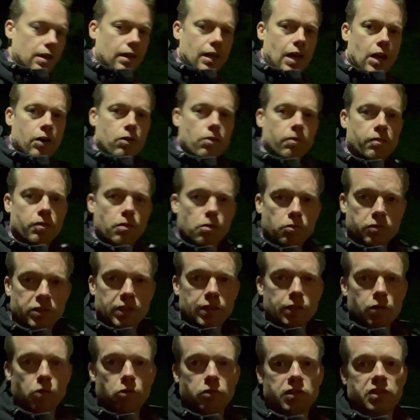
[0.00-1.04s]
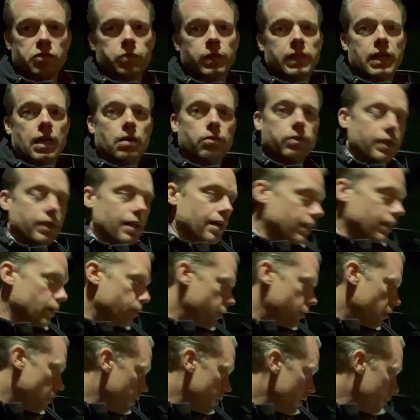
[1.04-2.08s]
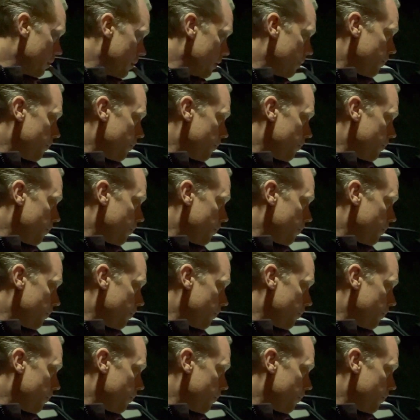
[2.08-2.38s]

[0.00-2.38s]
care of those loads without any problem.